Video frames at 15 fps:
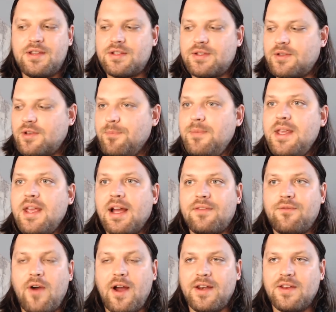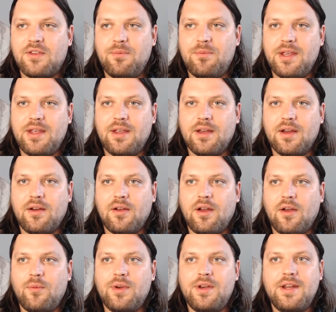to me, I find it to be
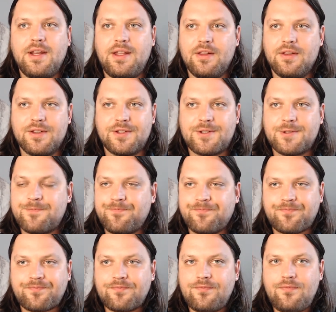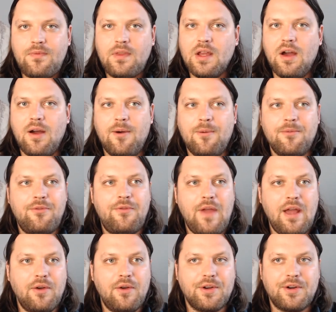a ridiculous
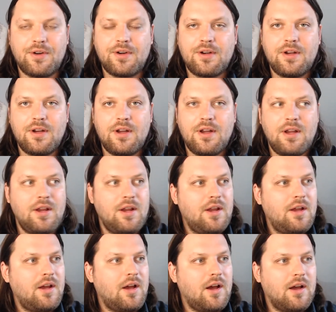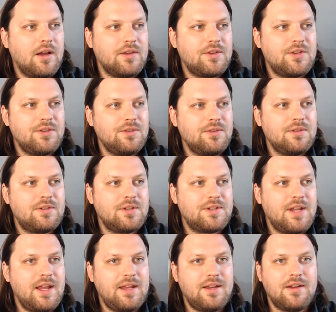failure to
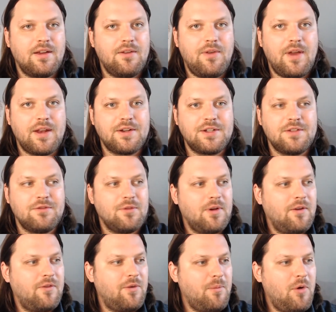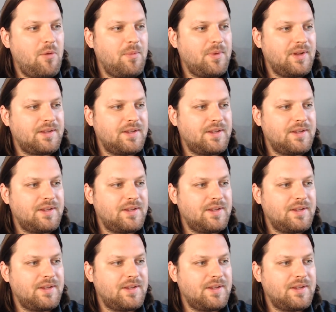take advantage of a moment like